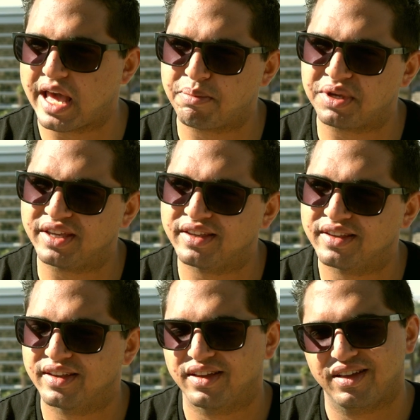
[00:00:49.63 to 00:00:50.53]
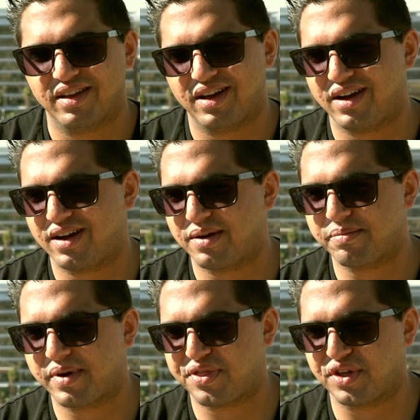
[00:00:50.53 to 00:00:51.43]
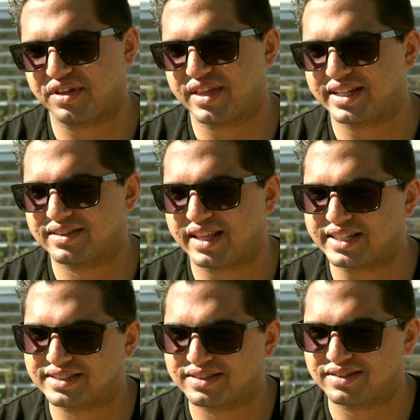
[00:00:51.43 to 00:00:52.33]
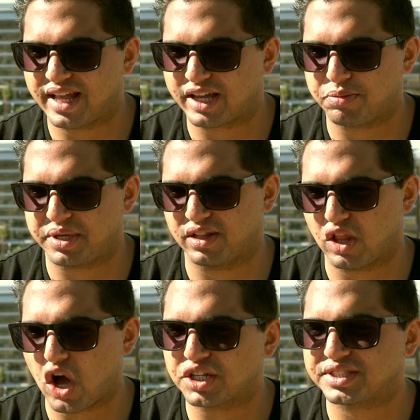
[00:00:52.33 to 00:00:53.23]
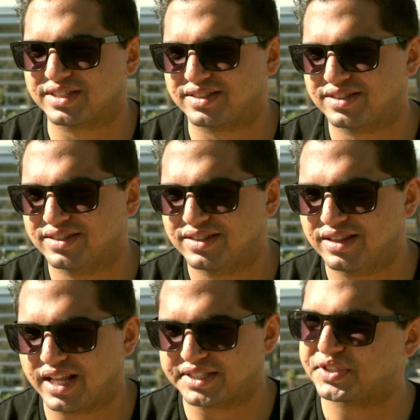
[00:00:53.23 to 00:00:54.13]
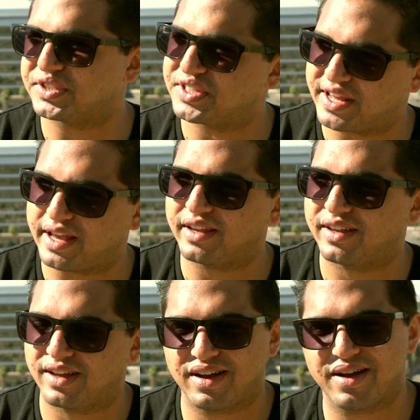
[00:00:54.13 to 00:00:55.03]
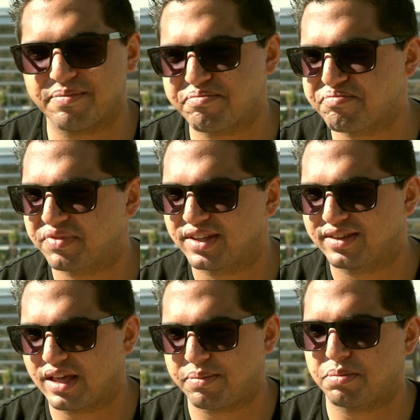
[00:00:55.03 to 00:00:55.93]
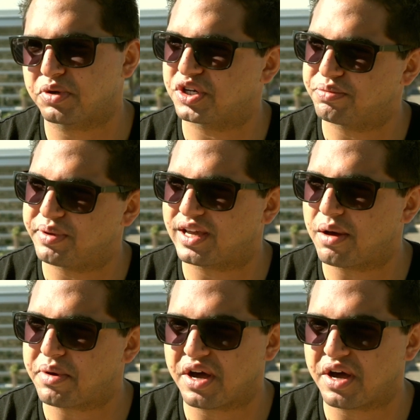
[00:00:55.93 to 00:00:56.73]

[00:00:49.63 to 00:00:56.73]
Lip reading: happy. I think that could be a lost lesson today that people could pick up